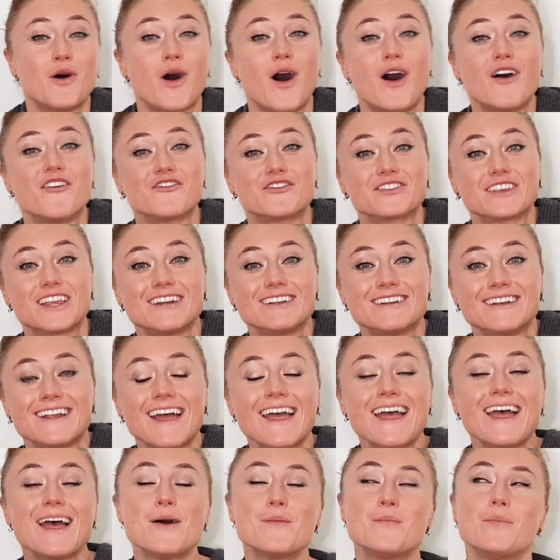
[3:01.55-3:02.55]
often,
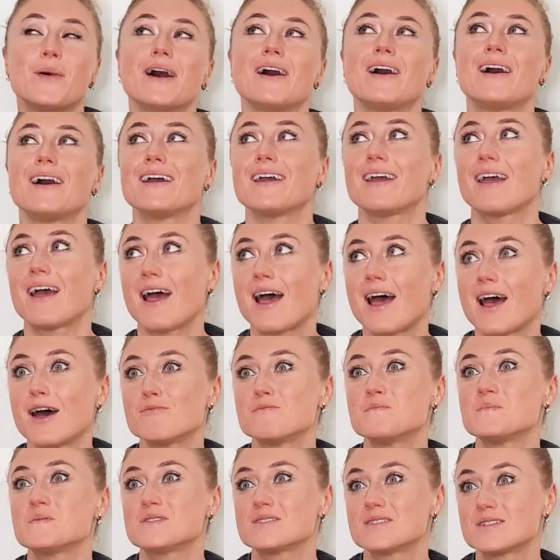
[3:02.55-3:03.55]
but I
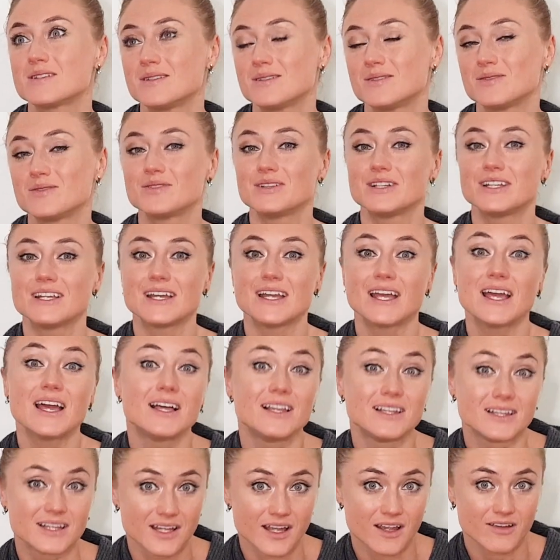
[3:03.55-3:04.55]
absolutely
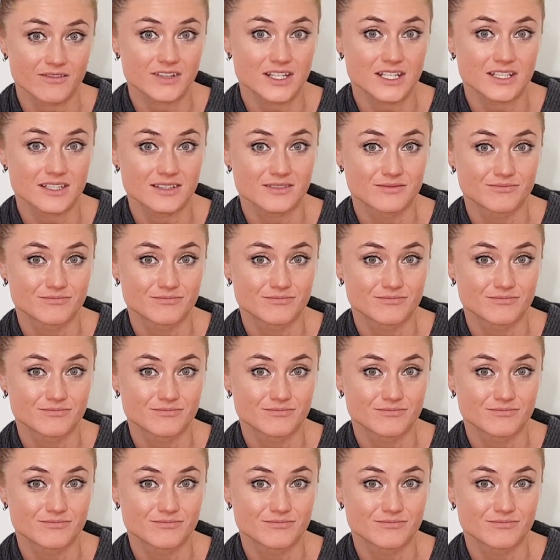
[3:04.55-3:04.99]
love it.